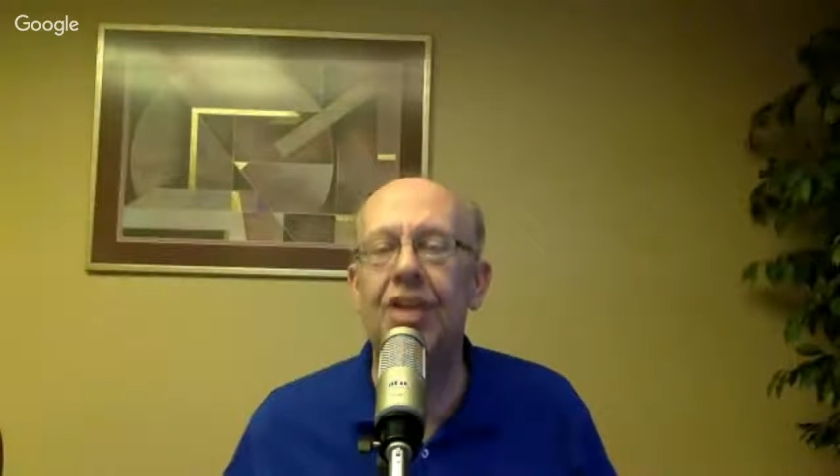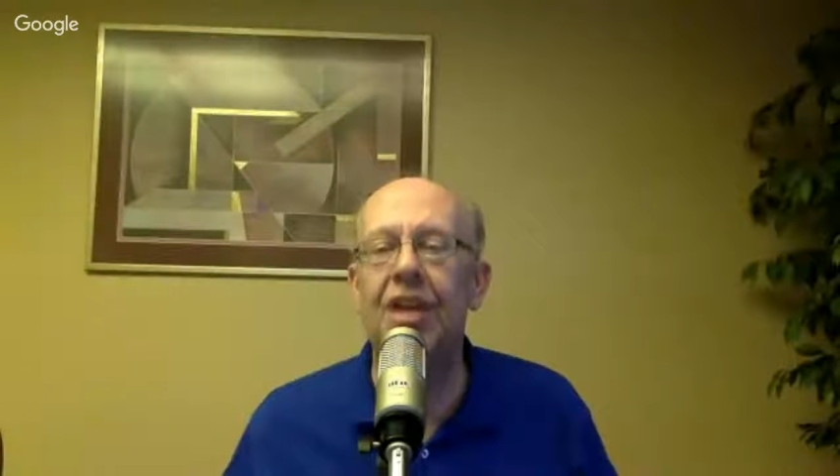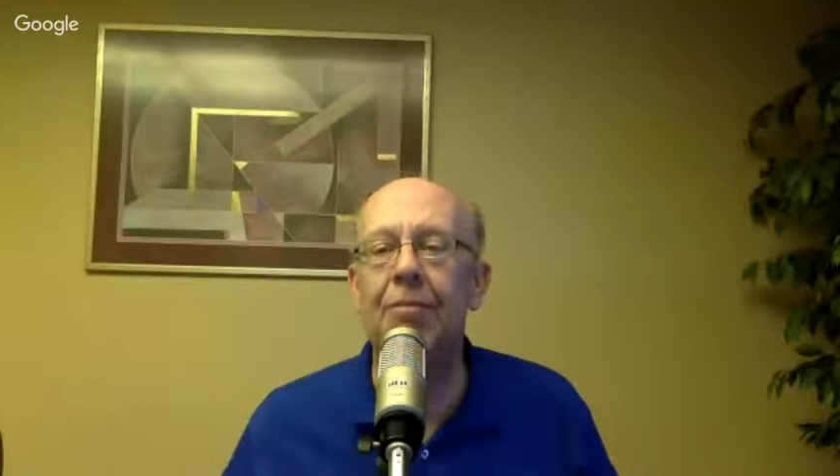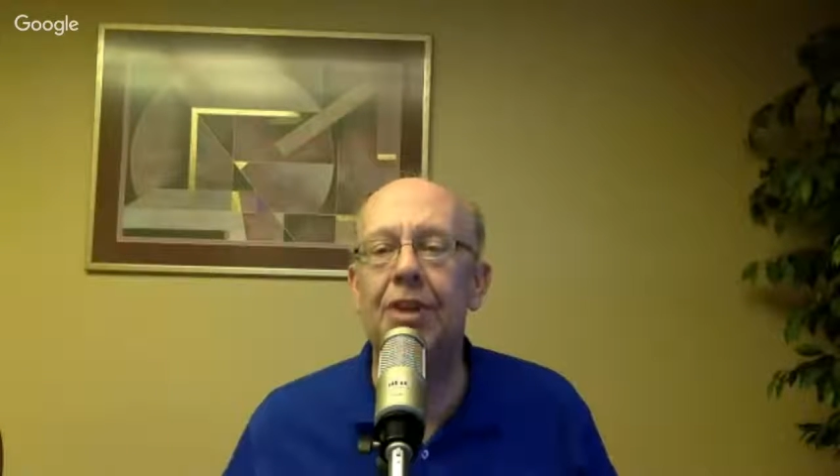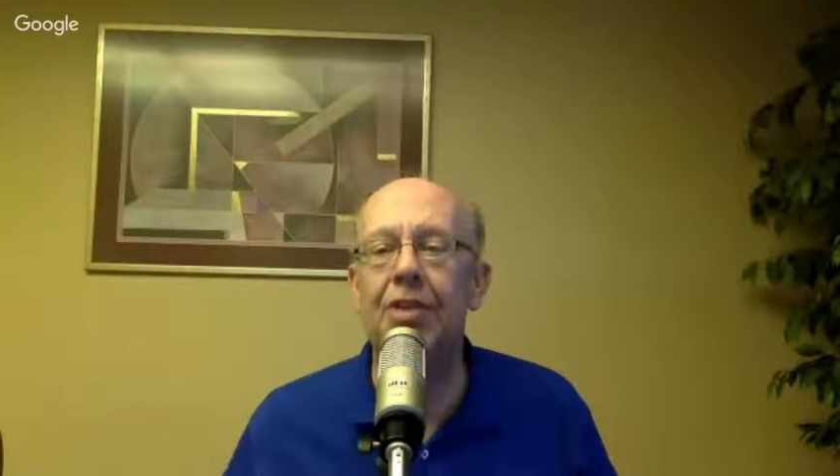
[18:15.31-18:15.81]
They
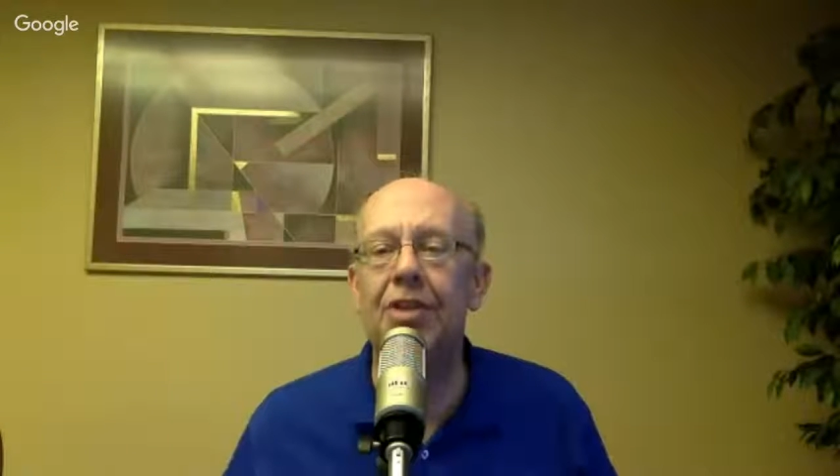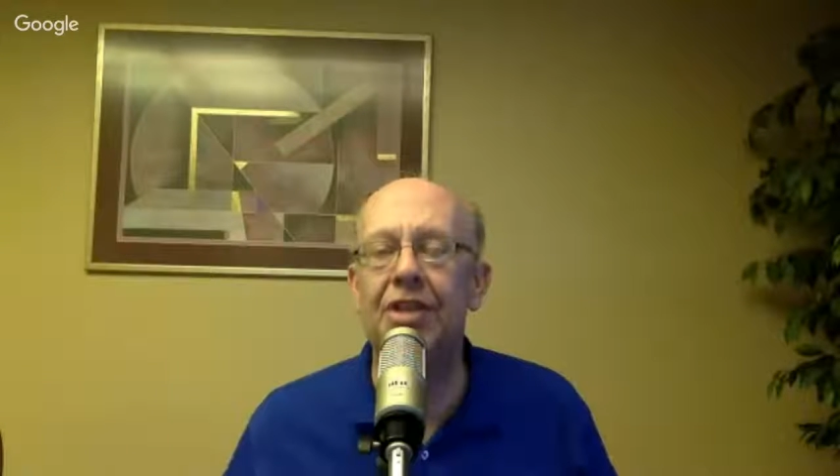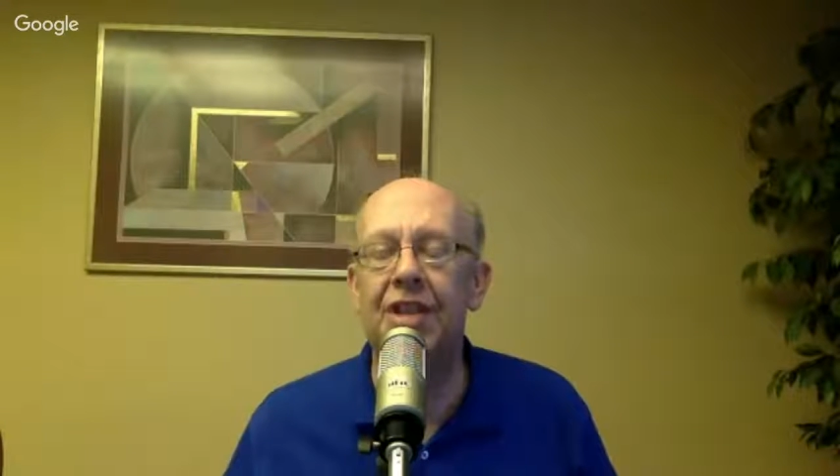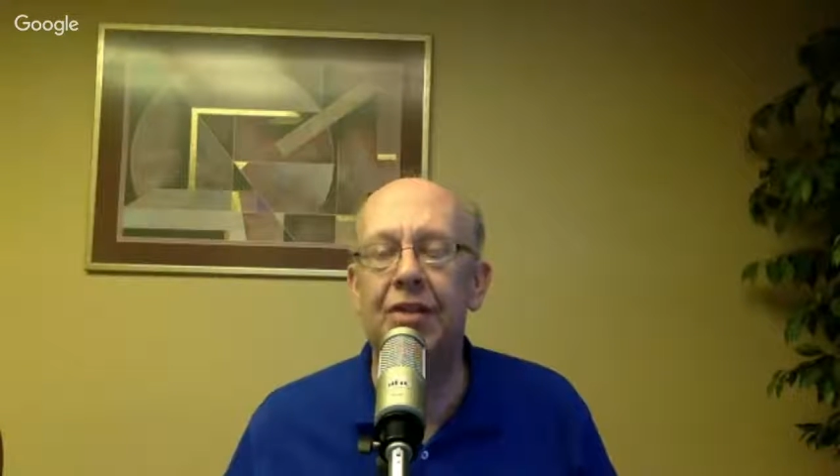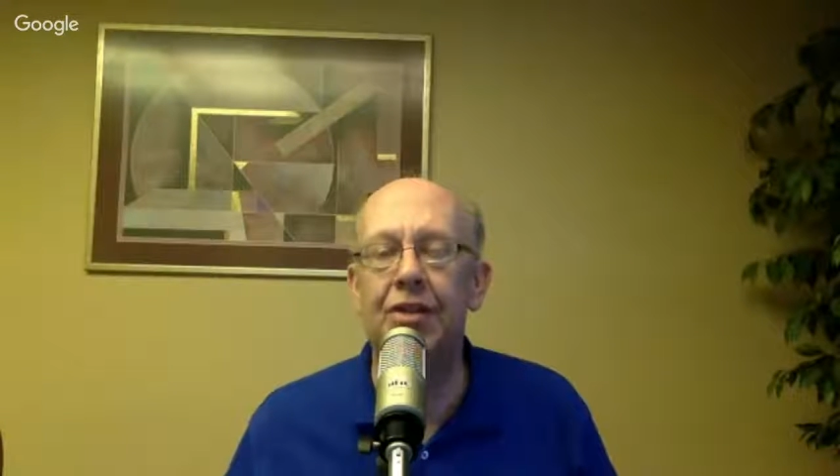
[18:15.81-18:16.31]
appealed to the
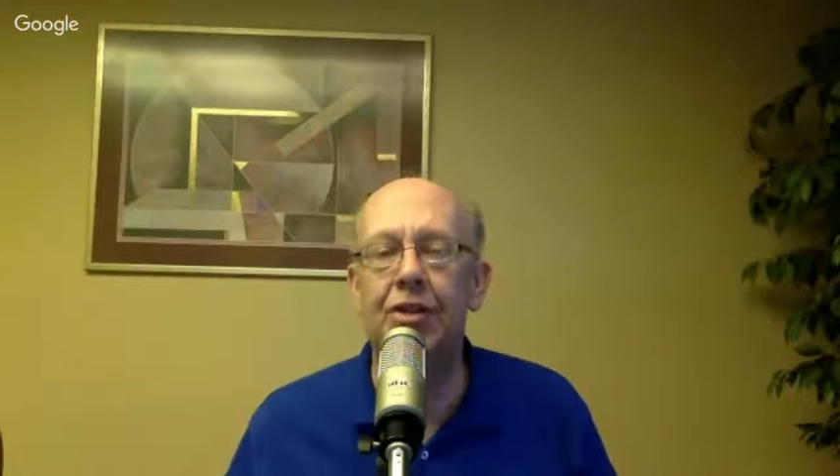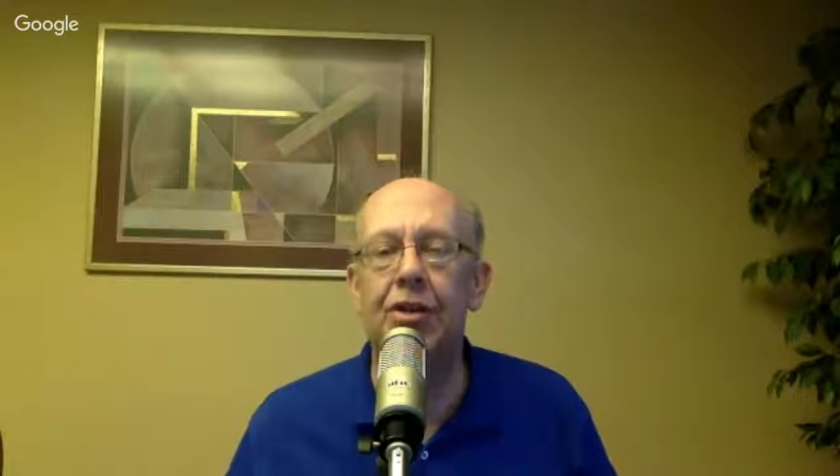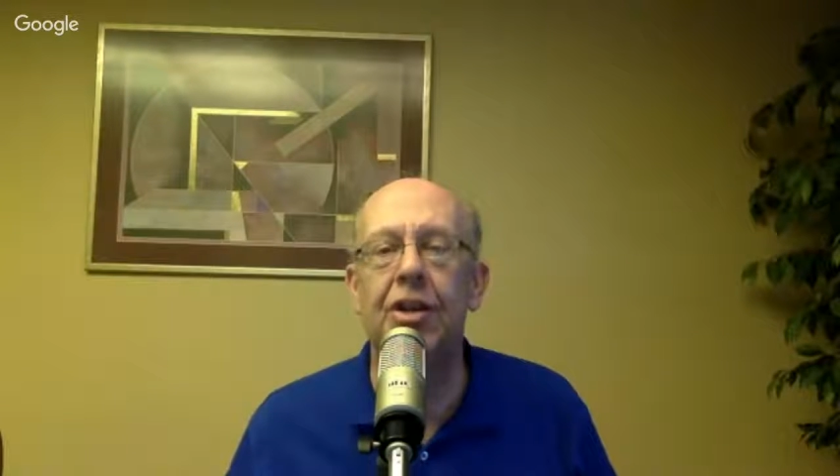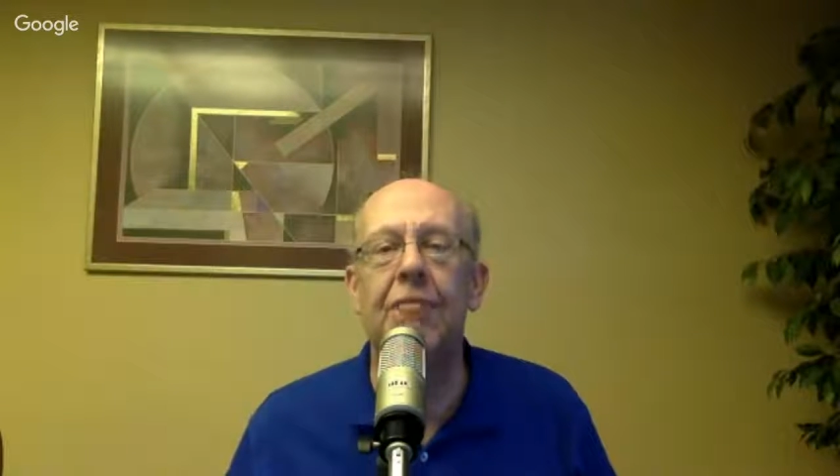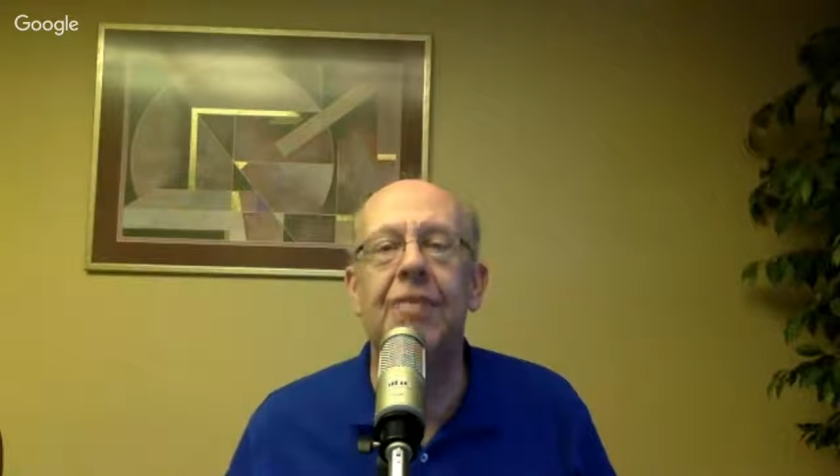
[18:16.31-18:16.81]
7th
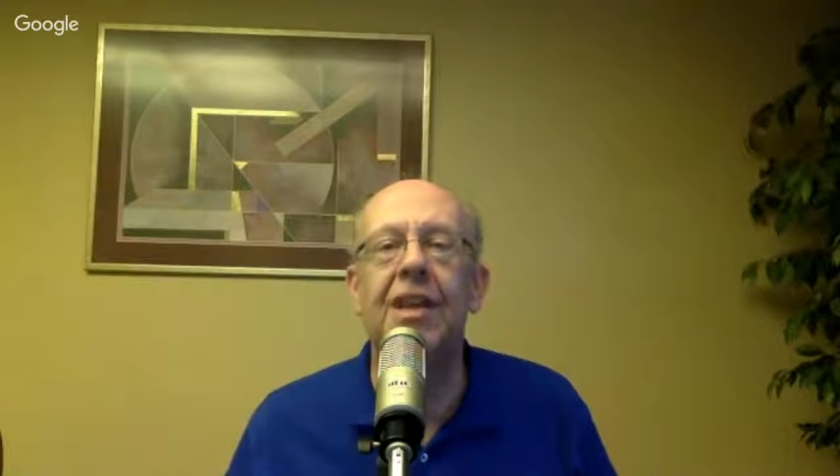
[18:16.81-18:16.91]
Circuit.